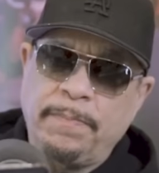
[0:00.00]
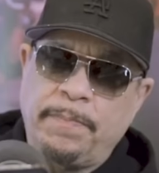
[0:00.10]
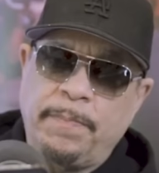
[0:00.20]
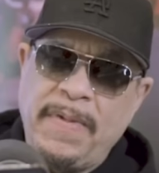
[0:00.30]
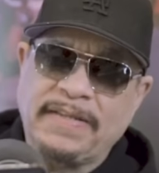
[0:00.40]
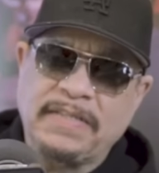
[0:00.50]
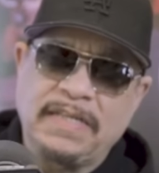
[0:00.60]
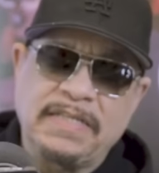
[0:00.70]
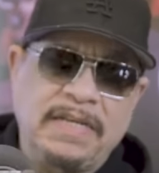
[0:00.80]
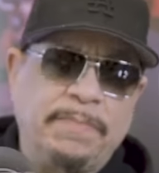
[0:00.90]
the
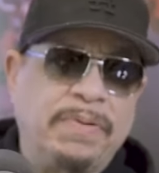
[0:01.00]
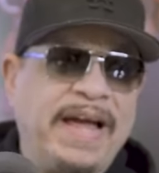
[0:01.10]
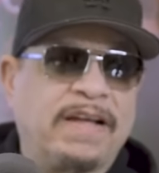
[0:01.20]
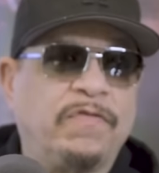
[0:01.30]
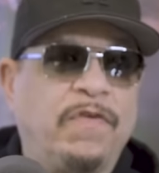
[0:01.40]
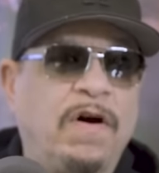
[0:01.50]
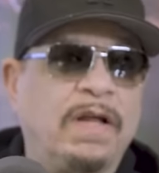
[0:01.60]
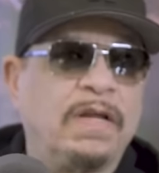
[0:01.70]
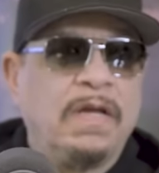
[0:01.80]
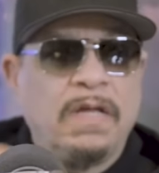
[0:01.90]
Mexicans and the blacks
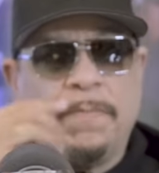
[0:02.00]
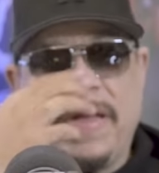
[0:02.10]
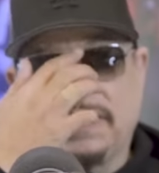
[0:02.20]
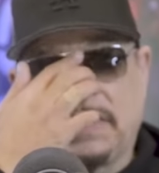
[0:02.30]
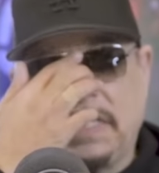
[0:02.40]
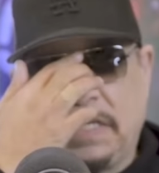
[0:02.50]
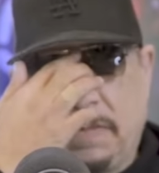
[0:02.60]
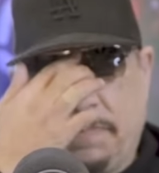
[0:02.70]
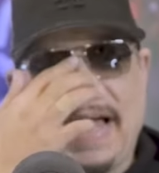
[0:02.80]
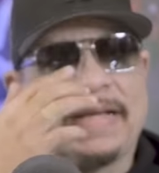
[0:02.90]
fought. Correct. Mexicans
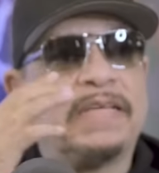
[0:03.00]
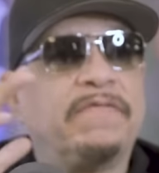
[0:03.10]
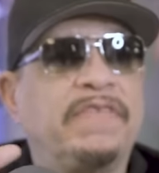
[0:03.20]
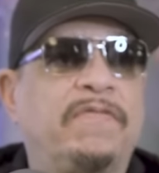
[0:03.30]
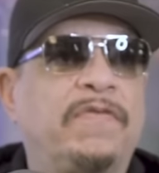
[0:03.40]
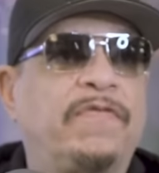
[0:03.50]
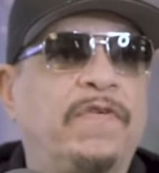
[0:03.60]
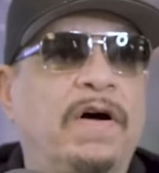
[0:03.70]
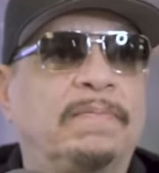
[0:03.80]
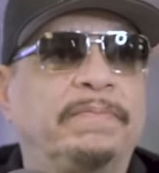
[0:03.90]
and blacks have never
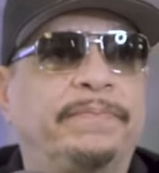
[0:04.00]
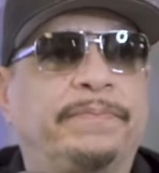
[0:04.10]
fought.